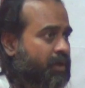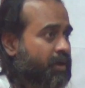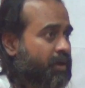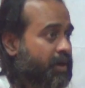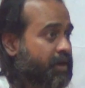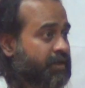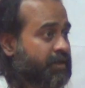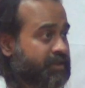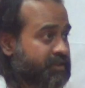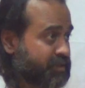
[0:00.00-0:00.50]

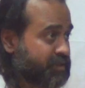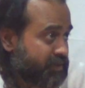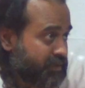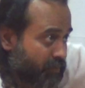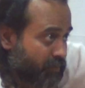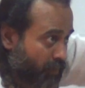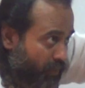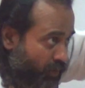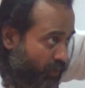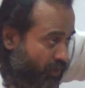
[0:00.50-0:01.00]
It is
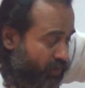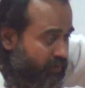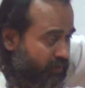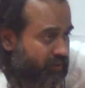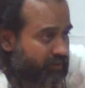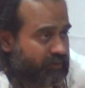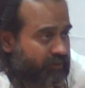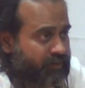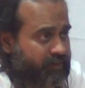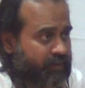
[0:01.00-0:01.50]

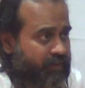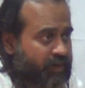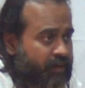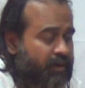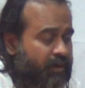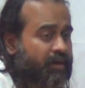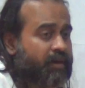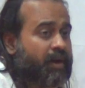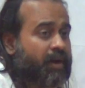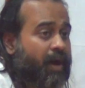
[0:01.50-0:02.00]
more
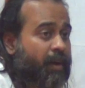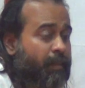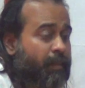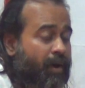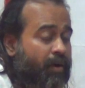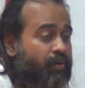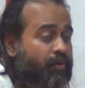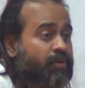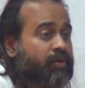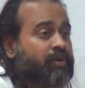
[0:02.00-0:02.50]

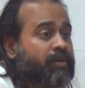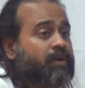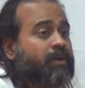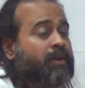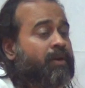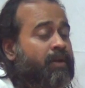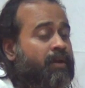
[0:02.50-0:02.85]
about